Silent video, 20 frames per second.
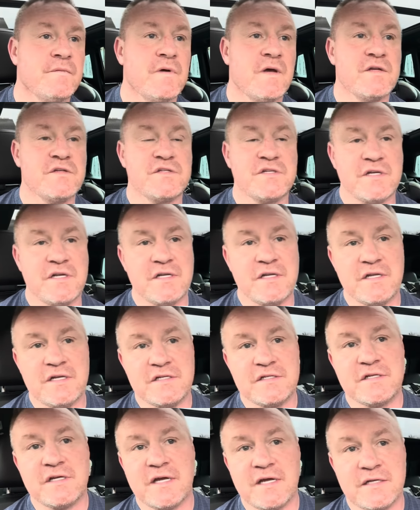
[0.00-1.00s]
I seen
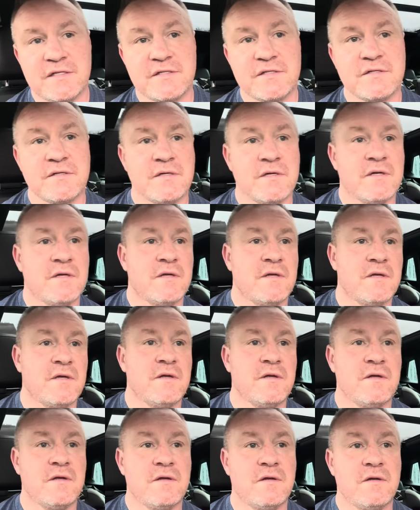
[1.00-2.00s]
these kids
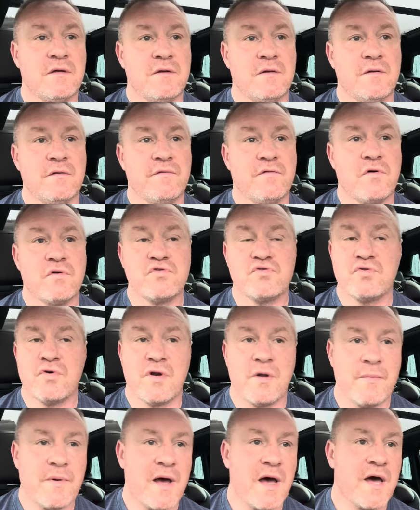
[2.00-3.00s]
who've got
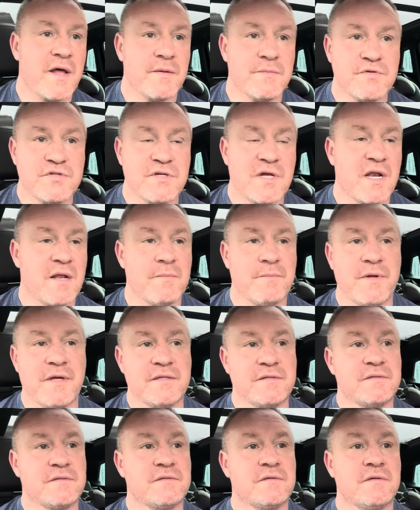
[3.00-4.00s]
something about them shelling
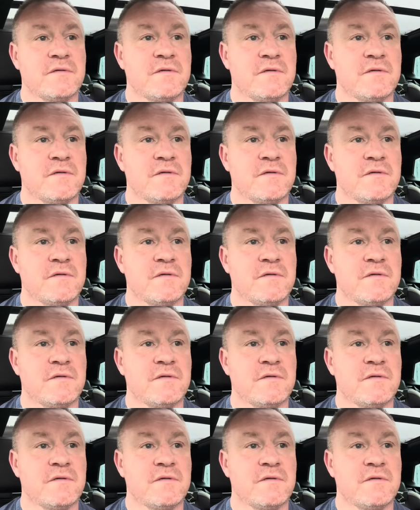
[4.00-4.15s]
bits.